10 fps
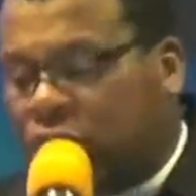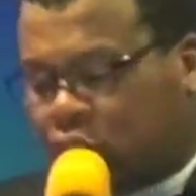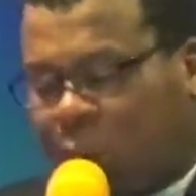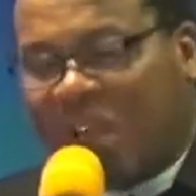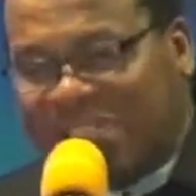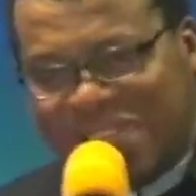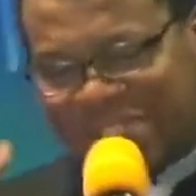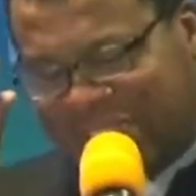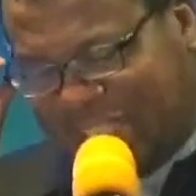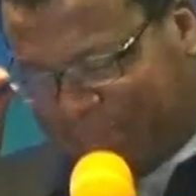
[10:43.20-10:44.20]
to our
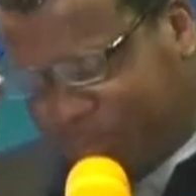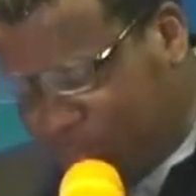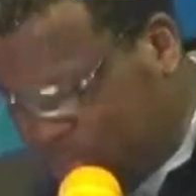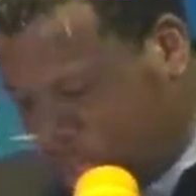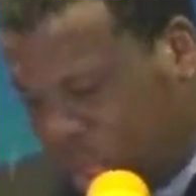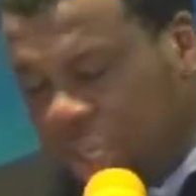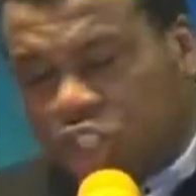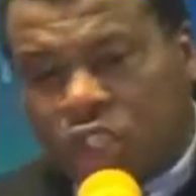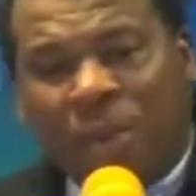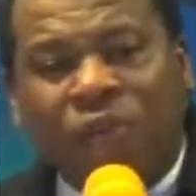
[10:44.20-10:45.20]
destiny.
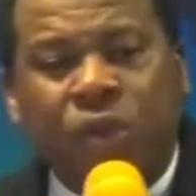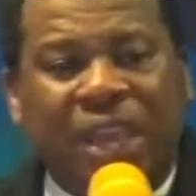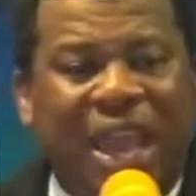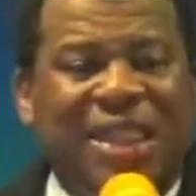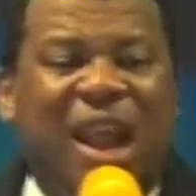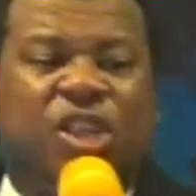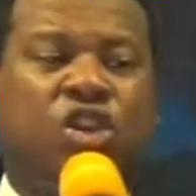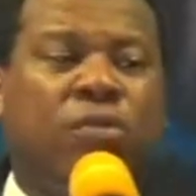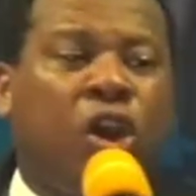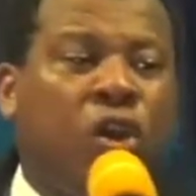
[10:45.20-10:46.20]
Some of you here, there are some
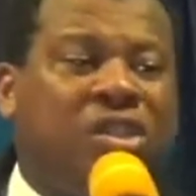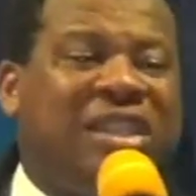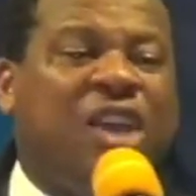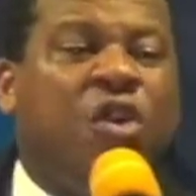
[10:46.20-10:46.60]
clothes that you have